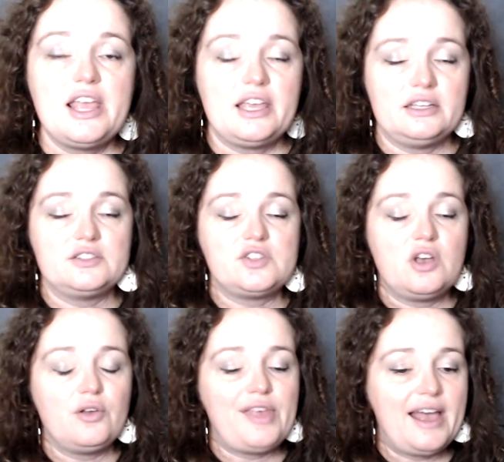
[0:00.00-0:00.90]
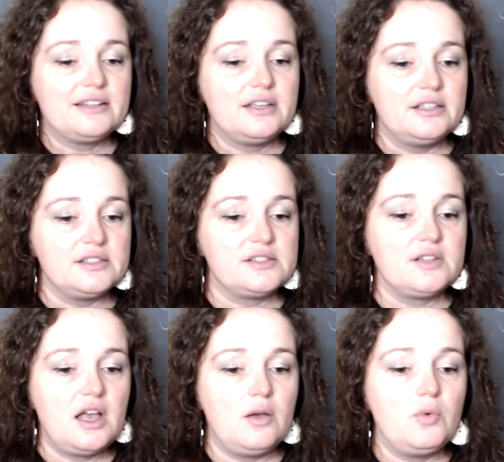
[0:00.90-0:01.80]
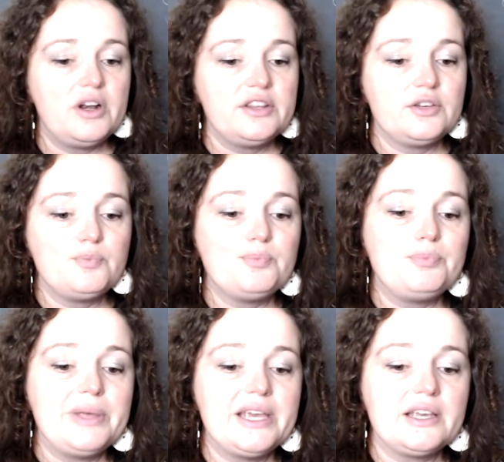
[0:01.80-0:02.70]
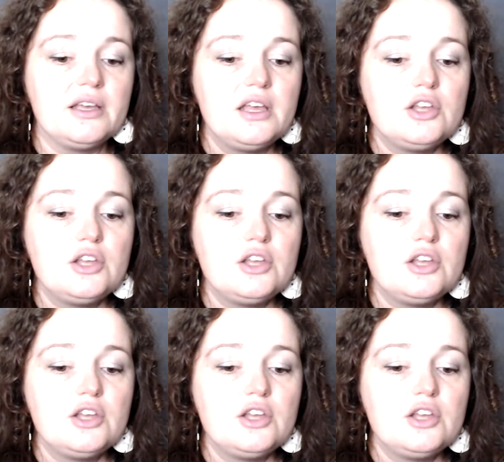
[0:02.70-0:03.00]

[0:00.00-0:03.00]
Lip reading: And so that is one of the big